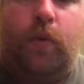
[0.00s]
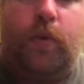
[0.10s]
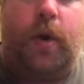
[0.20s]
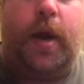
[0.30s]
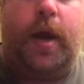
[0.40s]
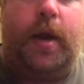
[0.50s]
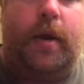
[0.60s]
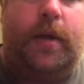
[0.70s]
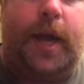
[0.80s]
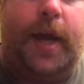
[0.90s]

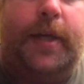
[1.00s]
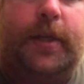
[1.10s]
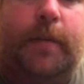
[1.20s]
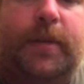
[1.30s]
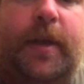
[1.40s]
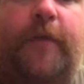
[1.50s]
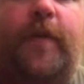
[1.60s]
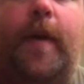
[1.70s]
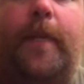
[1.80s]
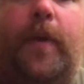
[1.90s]
Greg ties himself
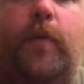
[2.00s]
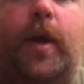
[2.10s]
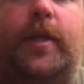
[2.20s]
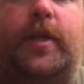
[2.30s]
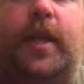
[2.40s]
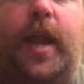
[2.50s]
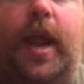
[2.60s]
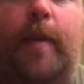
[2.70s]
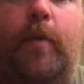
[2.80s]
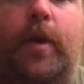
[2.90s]
up and watches the
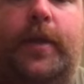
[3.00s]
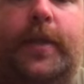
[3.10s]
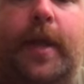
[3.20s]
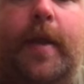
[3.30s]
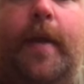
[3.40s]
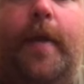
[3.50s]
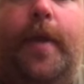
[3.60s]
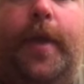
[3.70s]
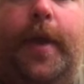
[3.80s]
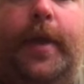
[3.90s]
cameras,
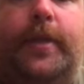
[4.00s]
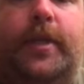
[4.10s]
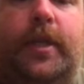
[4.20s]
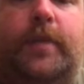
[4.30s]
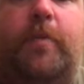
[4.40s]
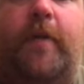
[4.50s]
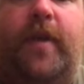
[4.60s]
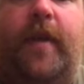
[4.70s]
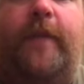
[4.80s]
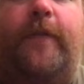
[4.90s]
as this movie
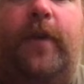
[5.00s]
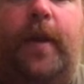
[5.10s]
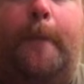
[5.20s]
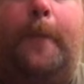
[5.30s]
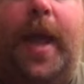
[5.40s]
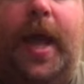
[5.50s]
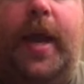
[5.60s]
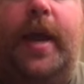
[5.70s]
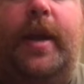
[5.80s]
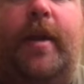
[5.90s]
is full of bad
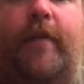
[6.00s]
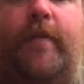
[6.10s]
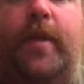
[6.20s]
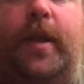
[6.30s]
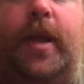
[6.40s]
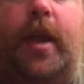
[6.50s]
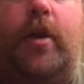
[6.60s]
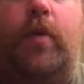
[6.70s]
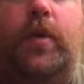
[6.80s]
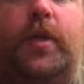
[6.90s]
ideas from the
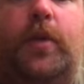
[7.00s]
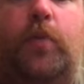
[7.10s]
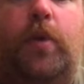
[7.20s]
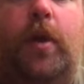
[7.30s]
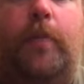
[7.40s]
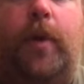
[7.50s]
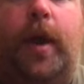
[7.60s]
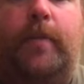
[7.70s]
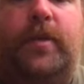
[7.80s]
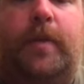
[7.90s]
get-go, which is a real
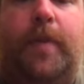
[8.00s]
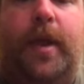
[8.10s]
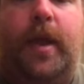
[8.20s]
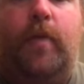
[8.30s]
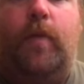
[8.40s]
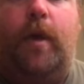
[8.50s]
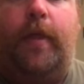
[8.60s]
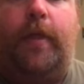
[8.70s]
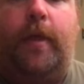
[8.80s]
problem to begin with.